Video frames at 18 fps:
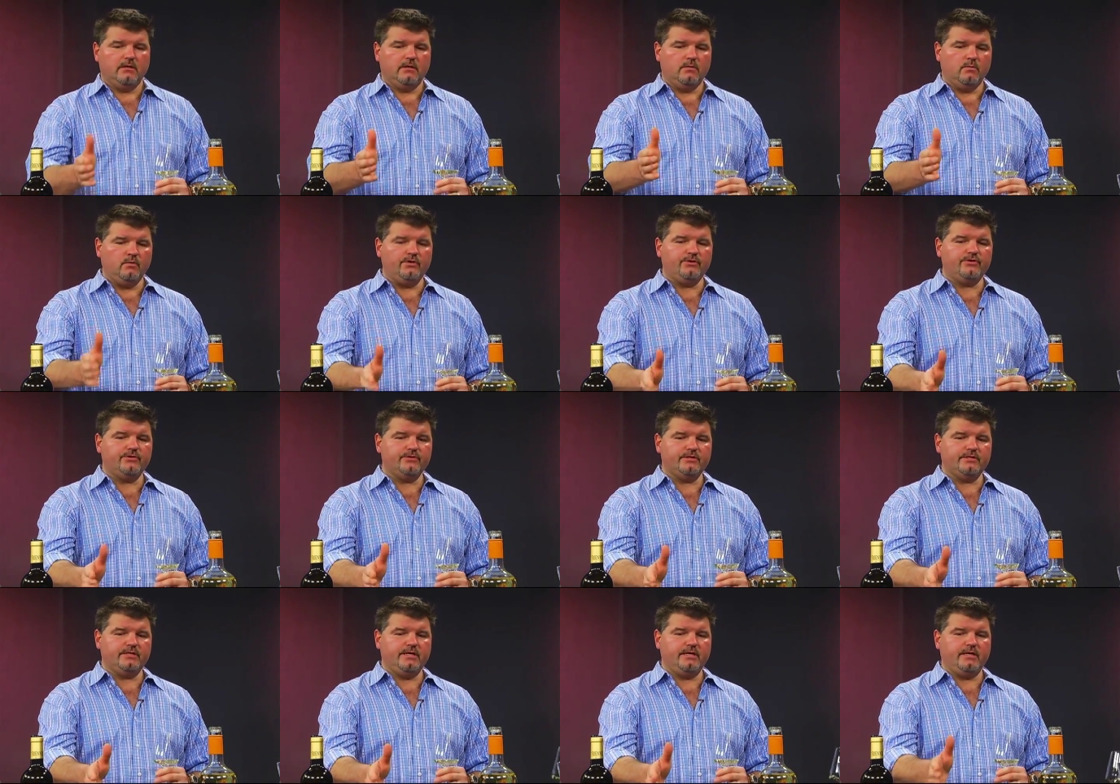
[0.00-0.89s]
what you're
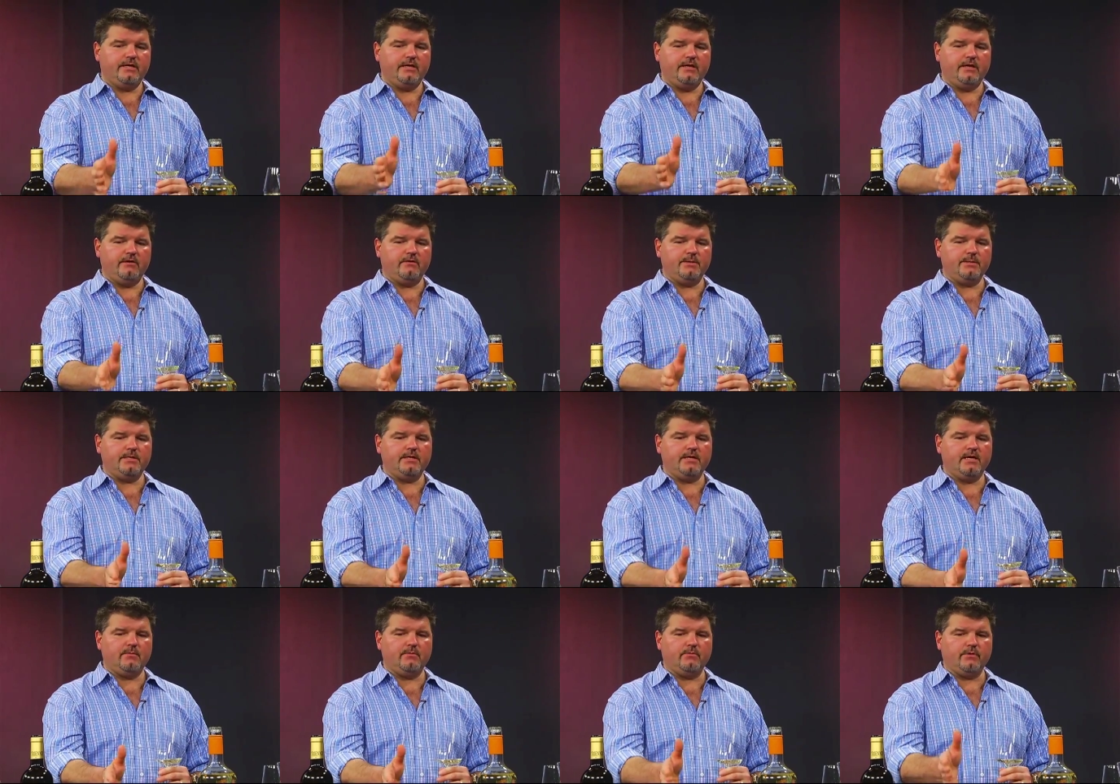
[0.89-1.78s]
seeing here on the
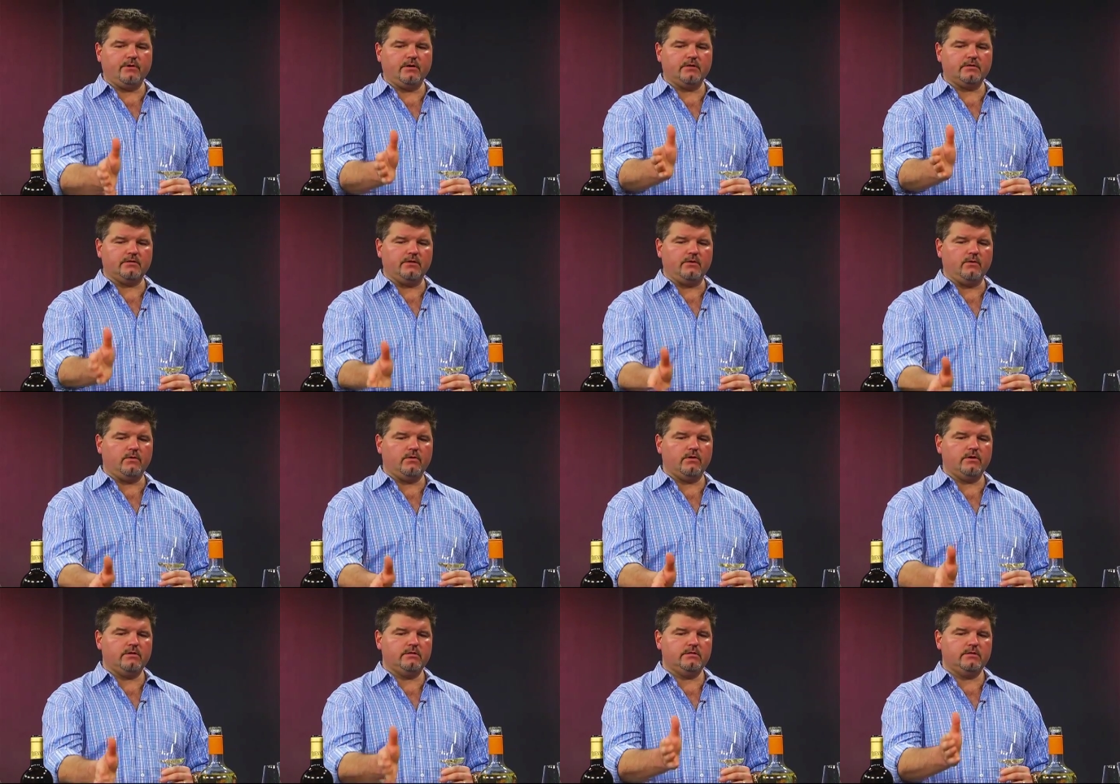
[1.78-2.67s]
table in regards to the
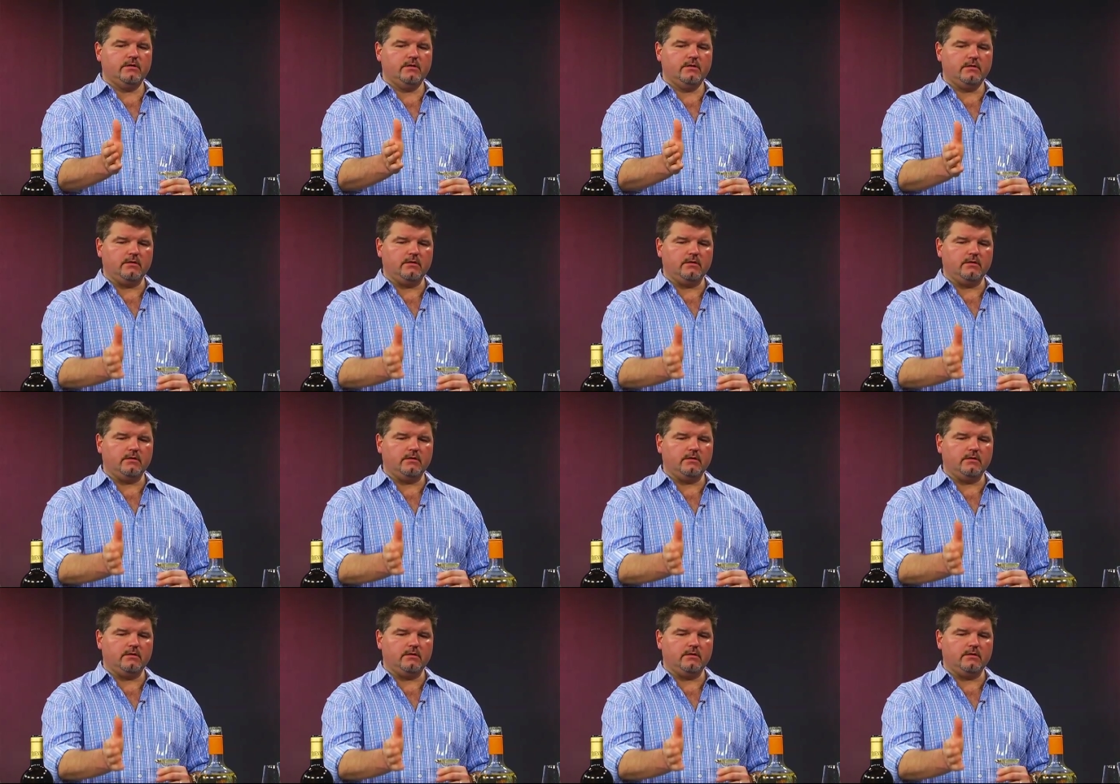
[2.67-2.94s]
orange, the